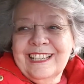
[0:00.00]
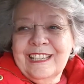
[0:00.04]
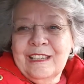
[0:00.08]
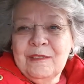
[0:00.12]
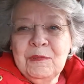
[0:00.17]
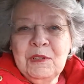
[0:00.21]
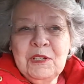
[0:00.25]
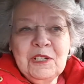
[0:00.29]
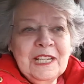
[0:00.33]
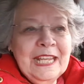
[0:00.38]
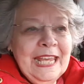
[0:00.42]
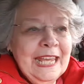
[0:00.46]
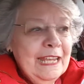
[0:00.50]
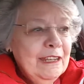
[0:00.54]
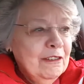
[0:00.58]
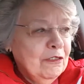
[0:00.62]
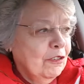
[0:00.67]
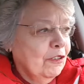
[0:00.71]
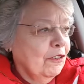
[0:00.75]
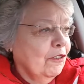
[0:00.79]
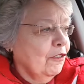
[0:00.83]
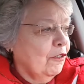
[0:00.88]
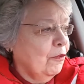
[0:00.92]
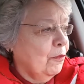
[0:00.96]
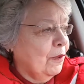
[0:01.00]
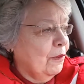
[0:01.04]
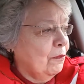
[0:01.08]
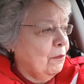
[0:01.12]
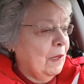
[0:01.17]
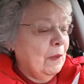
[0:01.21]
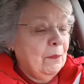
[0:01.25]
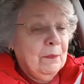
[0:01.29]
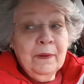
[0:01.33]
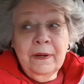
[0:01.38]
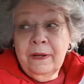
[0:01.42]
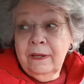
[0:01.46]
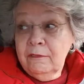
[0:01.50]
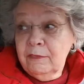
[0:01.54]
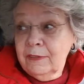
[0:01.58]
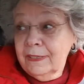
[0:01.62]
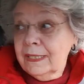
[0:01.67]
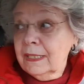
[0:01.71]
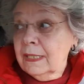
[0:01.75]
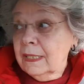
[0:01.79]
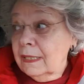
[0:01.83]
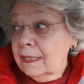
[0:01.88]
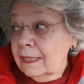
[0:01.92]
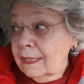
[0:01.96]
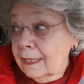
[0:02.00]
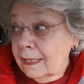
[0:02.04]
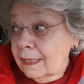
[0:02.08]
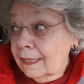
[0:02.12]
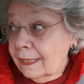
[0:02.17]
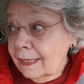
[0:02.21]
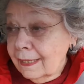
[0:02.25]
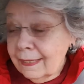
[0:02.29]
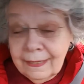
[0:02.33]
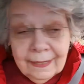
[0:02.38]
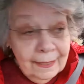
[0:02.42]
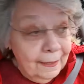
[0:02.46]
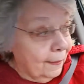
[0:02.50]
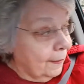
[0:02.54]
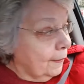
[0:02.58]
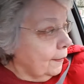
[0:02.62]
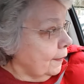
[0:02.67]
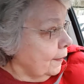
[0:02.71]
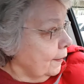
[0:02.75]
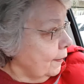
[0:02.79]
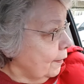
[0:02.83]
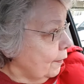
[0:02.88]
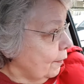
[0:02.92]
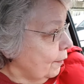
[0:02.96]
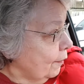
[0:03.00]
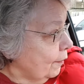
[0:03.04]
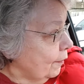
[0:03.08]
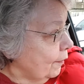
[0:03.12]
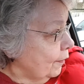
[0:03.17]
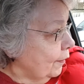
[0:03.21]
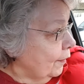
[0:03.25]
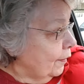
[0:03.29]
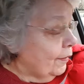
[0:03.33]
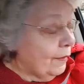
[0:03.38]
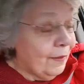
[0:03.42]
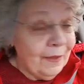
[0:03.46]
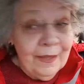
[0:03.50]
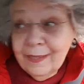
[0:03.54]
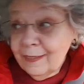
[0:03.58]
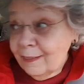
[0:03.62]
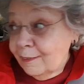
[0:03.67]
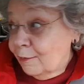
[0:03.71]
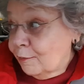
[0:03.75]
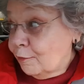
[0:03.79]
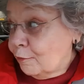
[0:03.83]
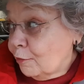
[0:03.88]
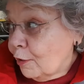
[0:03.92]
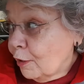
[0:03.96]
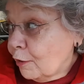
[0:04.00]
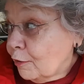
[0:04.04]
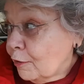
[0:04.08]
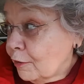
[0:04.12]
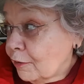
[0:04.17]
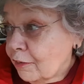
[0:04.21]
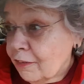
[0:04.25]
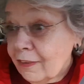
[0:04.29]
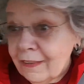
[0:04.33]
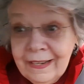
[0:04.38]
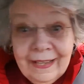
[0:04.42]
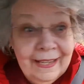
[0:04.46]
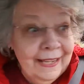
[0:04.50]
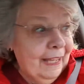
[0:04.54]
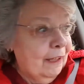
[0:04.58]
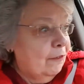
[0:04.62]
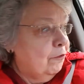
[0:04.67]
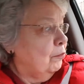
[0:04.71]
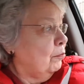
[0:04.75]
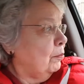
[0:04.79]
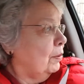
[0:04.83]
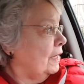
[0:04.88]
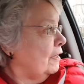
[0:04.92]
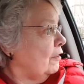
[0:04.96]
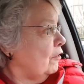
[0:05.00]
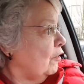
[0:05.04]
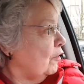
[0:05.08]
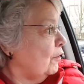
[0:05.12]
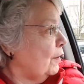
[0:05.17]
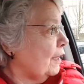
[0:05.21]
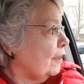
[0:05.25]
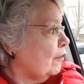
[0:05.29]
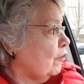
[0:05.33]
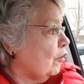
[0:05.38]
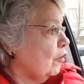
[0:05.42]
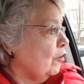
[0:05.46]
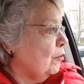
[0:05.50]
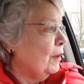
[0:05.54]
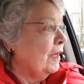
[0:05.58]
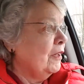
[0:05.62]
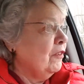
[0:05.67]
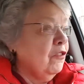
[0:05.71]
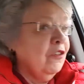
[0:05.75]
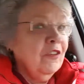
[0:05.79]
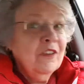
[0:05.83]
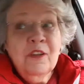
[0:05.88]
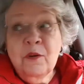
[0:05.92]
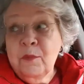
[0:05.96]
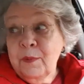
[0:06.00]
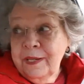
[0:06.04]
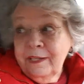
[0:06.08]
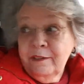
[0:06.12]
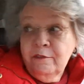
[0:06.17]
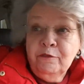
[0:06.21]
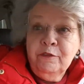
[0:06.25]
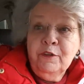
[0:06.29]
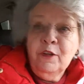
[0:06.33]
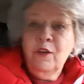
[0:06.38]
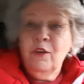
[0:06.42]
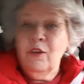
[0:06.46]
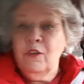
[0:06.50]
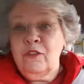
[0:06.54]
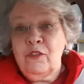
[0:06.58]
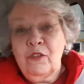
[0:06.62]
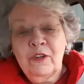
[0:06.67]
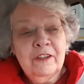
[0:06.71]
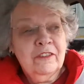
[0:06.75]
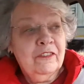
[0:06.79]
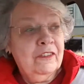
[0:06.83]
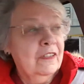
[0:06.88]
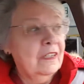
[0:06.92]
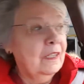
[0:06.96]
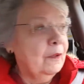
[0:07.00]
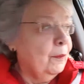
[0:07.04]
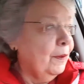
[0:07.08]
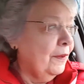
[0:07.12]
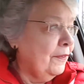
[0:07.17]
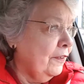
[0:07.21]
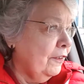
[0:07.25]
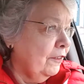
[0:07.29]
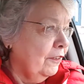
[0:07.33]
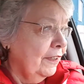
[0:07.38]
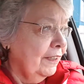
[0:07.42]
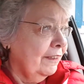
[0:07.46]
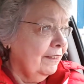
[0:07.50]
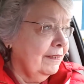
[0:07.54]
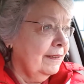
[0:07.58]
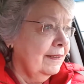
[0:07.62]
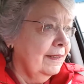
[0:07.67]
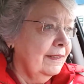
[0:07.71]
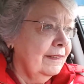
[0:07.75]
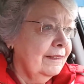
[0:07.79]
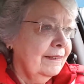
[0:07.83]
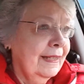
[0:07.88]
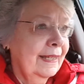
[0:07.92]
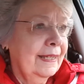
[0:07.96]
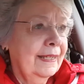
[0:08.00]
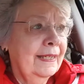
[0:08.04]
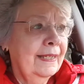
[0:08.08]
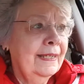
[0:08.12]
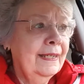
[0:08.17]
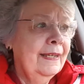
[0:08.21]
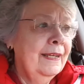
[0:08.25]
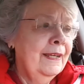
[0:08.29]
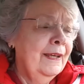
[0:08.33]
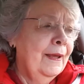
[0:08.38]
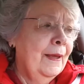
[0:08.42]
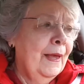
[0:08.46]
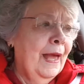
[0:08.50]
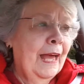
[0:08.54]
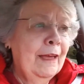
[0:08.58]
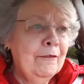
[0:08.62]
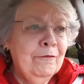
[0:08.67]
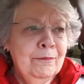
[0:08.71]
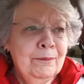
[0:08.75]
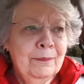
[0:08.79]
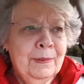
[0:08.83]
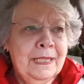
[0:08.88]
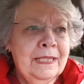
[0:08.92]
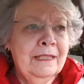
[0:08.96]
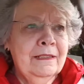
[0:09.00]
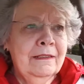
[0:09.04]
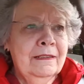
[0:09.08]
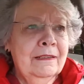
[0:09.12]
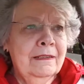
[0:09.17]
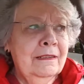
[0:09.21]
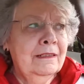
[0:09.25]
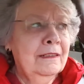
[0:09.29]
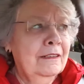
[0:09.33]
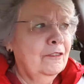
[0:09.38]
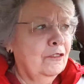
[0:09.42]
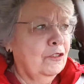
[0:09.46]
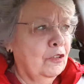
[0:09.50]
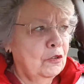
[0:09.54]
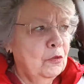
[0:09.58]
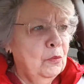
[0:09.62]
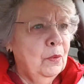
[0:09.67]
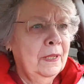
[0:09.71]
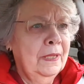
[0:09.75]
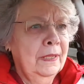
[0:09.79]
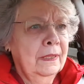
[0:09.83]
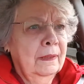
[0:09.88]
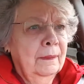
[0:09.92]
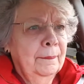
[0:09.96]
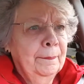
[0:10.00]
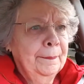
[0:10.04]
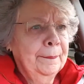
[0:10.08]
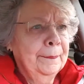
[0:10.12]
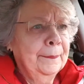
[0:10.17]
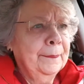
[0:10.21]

communications with me privately, like, you've noticed that I haven't been doing too much in the way of vlogs recently. Well, the reason is I haven't been too well.